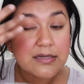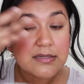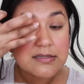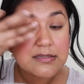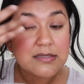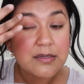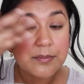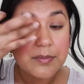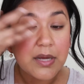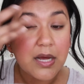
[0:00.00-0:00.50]

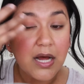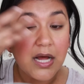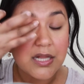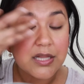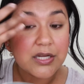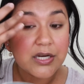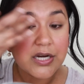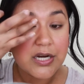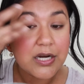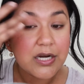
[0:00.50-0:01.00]
some
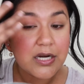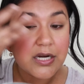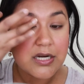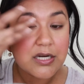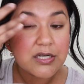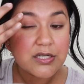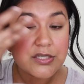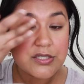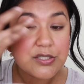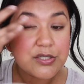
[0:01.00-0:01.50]
color
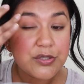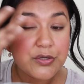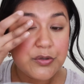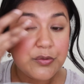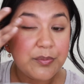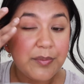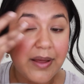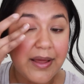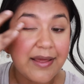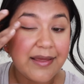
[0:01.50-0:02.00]

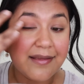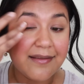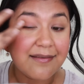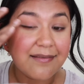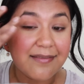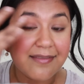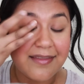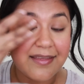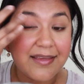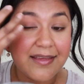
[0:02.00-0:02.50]
to my
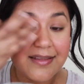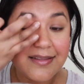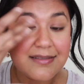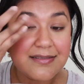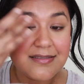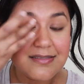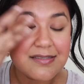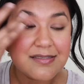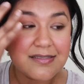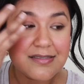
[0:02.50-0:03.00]

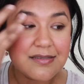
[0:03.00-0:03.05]
lids.